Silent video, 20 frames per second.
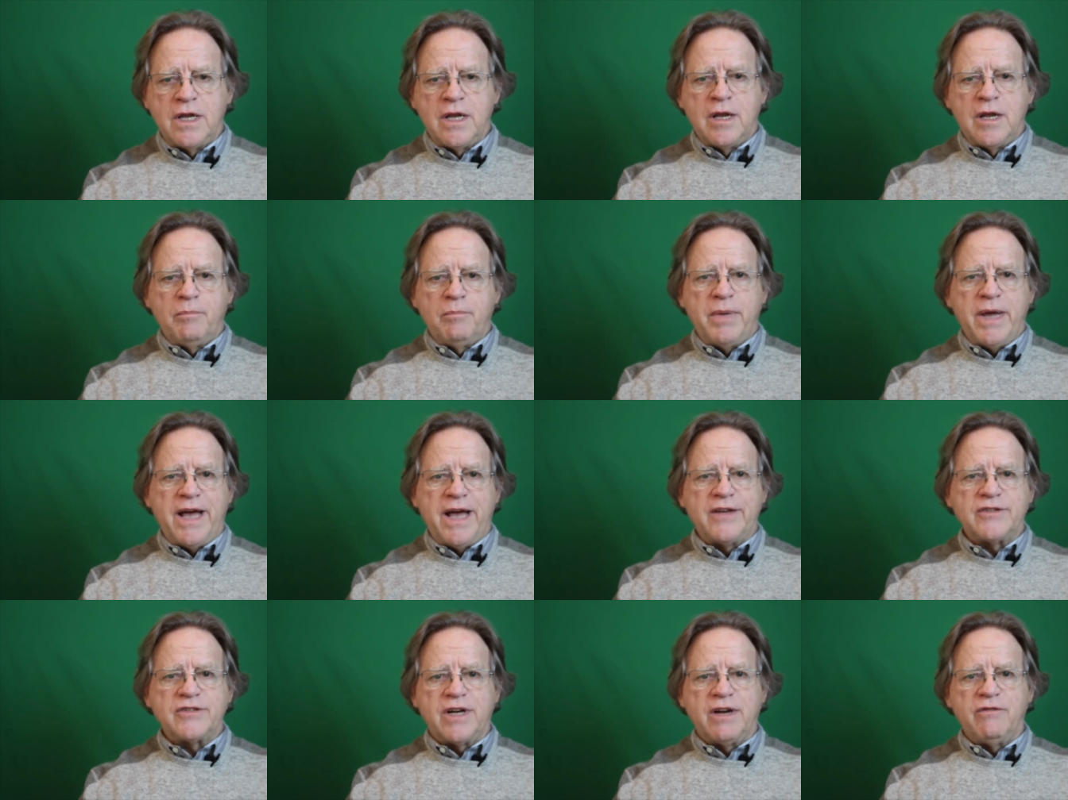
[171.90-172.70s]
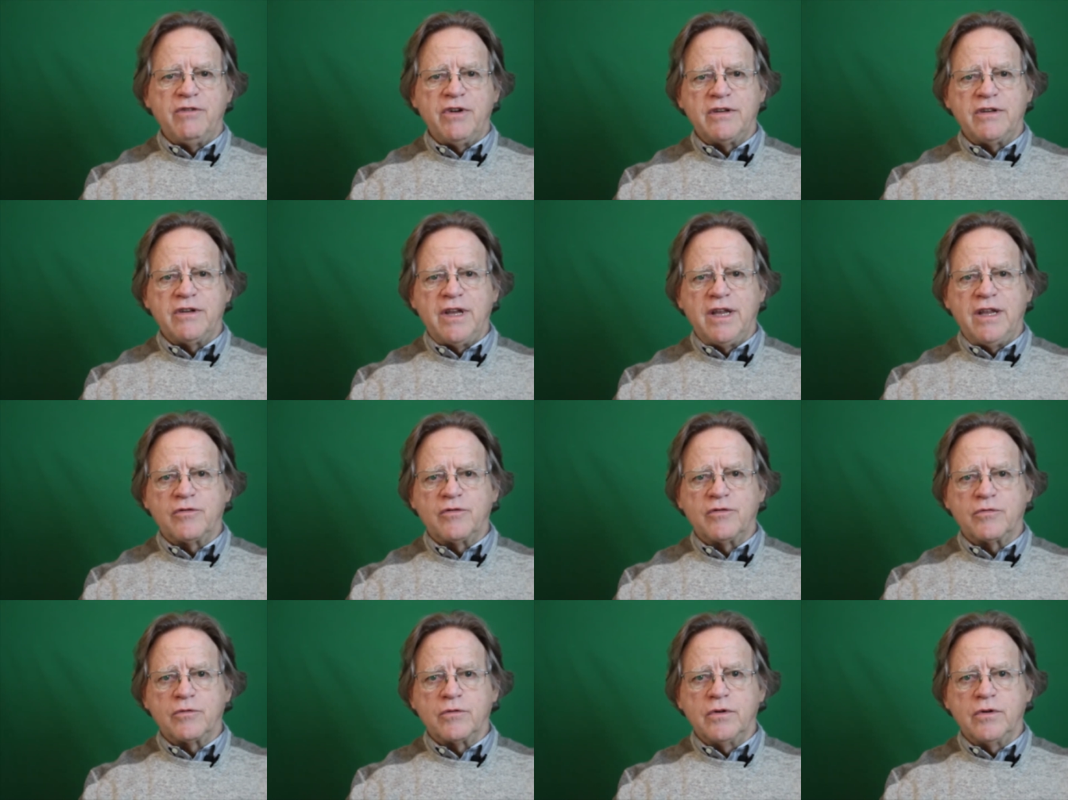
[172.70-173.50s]
pass everything
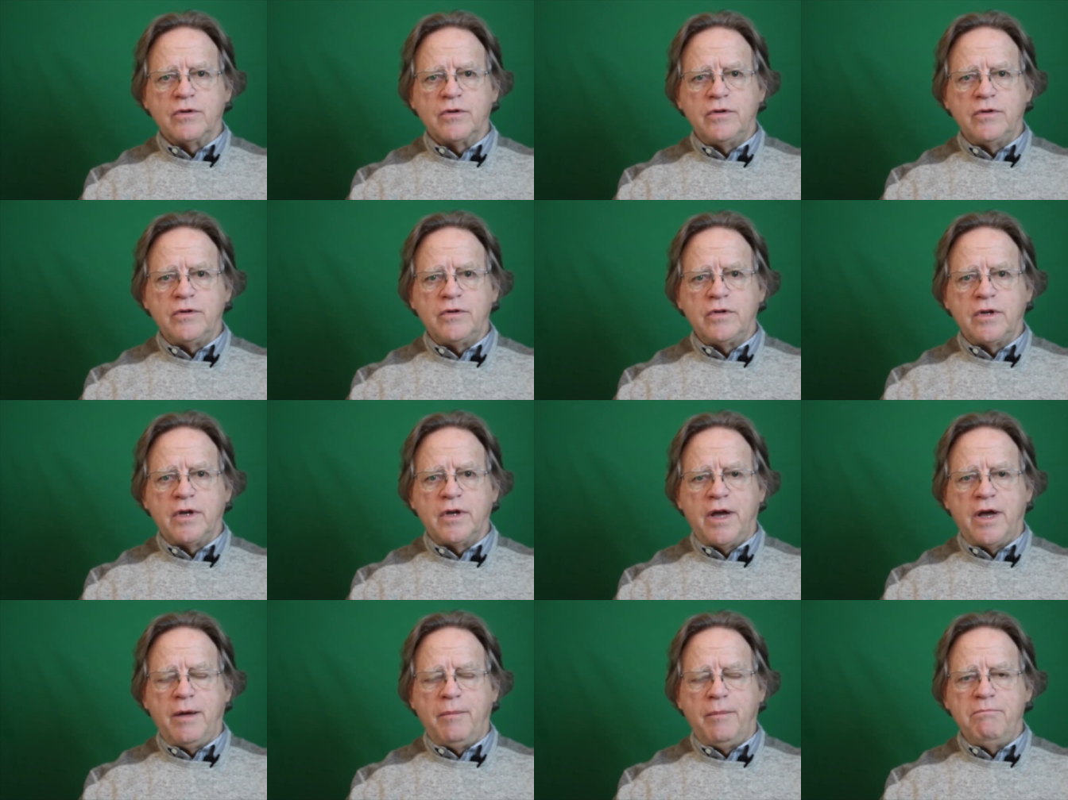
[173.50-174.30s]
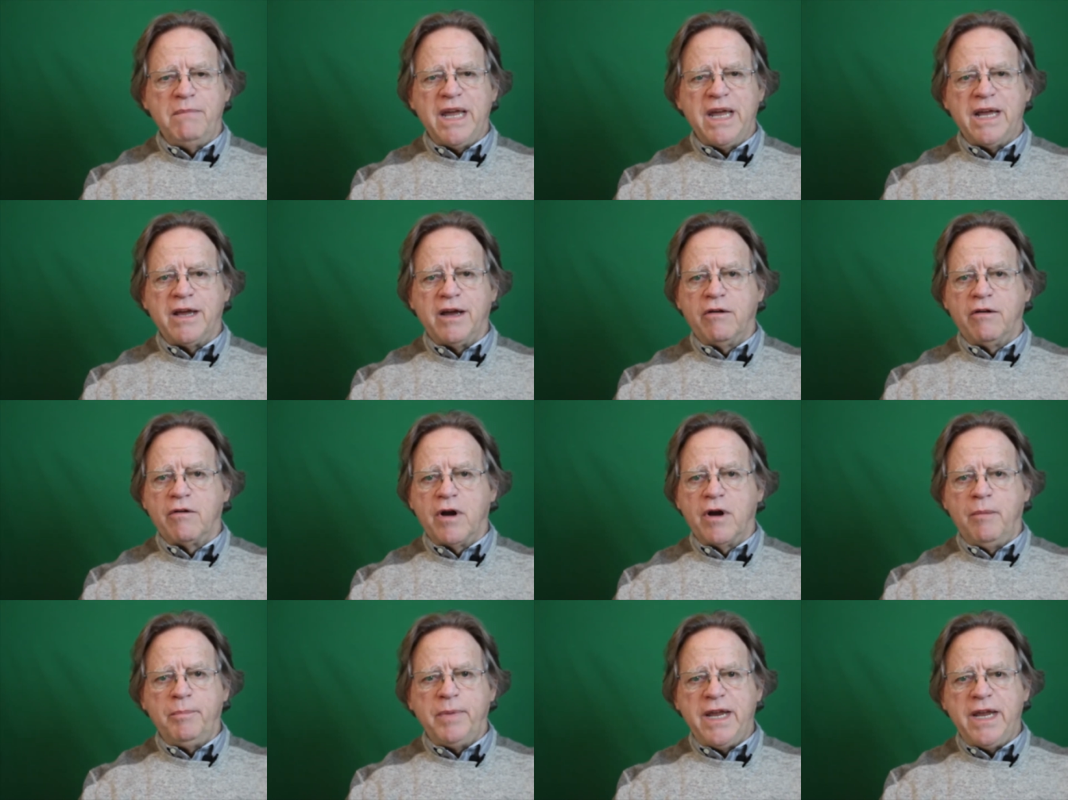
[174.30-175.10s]
through to make a
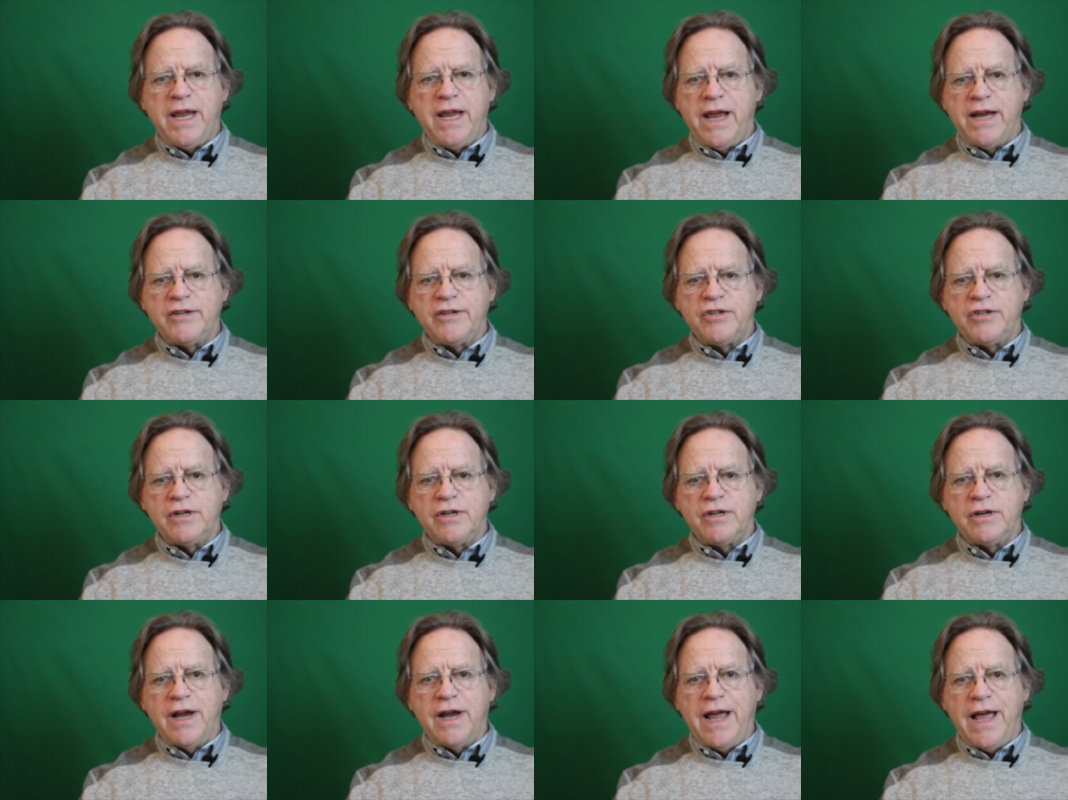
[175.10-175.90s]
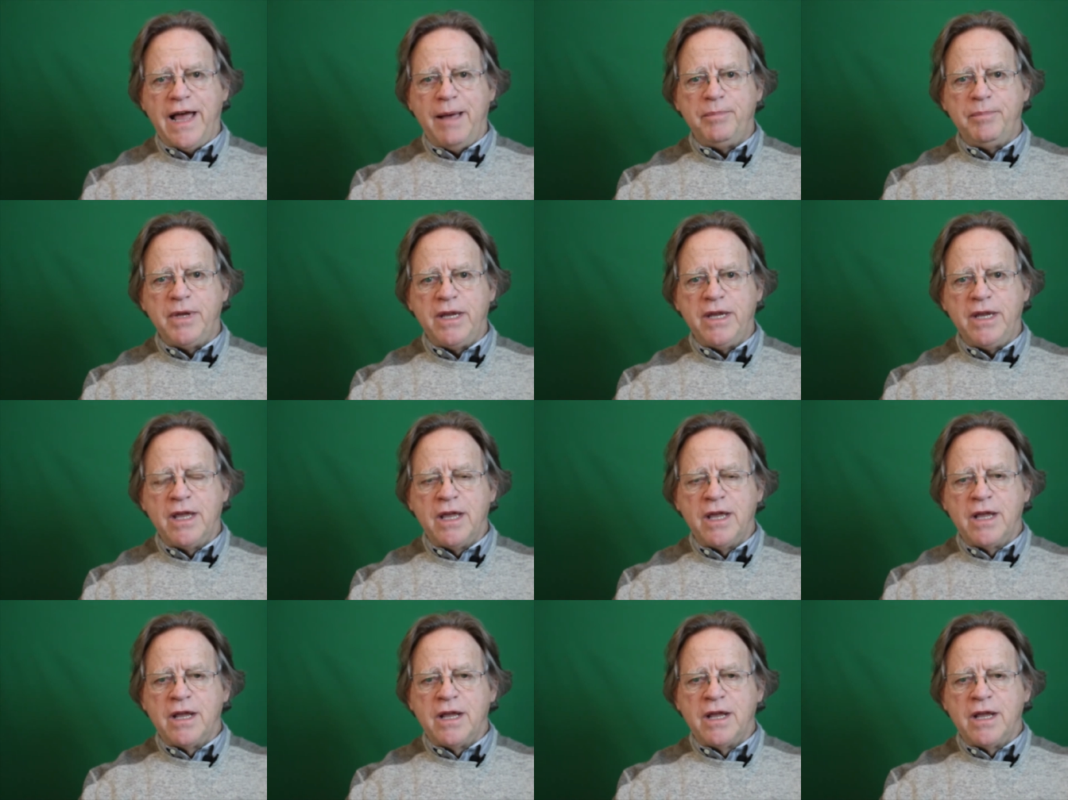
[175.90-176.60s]
grumpy cashier happy,